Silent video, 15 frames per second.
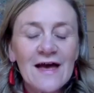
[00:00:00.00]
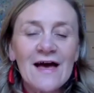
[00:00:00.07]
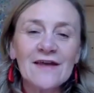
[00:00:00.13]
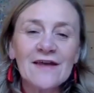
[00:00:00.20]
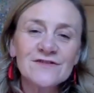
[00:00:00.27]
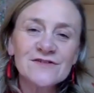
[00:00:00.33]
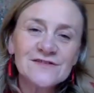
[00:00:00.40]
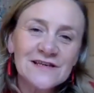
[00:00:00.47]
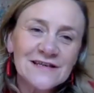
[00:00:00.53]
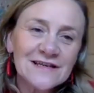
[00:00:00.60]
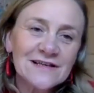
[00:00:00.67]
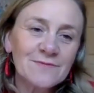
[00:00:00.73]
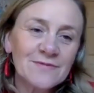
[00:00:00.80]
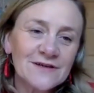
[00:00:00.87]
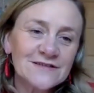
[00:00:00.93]
and just a
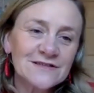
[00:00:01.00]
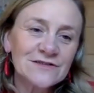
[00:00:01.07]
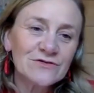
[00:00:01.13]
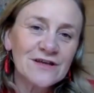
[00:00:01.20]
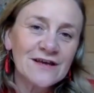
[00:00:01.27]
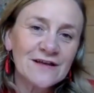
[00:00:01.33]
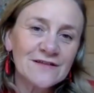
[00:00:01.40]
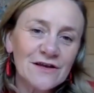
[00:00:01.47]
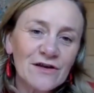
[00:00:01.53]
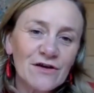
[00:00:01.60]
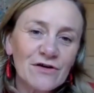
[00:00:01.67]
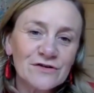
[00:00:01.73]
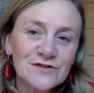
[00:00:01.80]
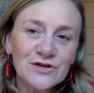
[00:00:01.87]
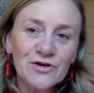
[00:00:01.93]
little bit looking at the
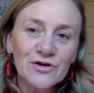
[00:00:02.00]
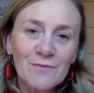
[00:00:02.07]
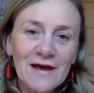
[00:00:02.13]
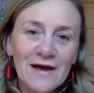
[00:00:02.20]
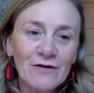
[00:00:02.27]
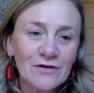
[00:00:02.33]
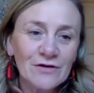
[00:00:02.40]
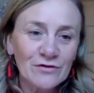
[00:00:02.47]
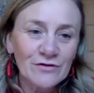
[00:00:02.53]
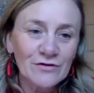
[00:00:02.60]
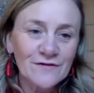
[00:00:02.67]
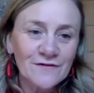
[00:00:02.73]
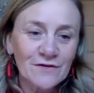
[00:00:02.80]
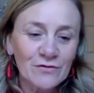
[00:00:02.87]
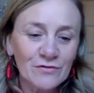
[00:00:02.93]
long-term outlook.
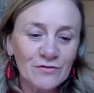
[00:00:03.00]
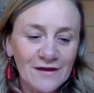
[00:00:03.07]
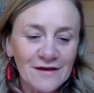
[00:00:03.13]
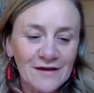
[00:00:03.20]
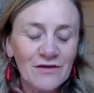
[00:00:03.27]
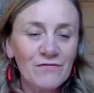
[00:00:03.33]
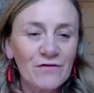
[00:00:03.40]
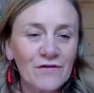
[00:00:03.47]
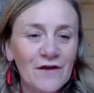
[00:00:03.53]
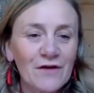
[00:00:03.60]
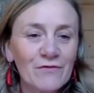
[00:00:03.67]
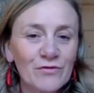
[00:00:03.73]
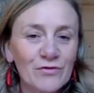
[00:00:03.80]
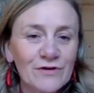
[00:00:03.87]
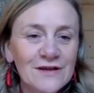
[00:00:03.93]
So thank you for
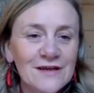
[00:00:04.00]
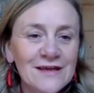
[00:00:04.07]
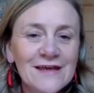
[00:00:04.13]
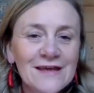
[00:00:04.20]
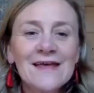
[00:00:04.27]
that, Ruairi.